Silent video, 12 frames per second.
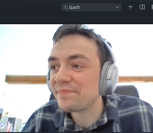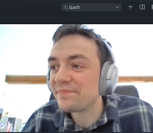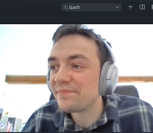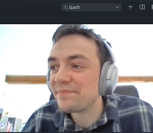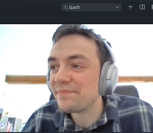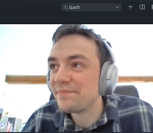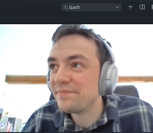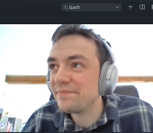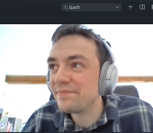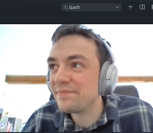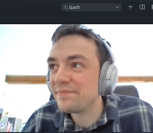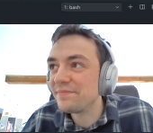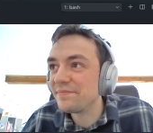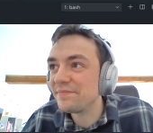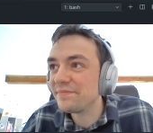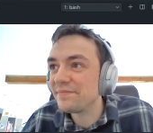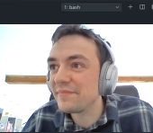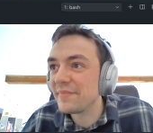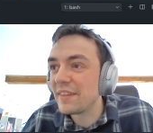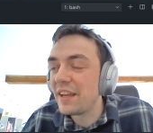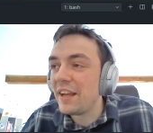[no speech]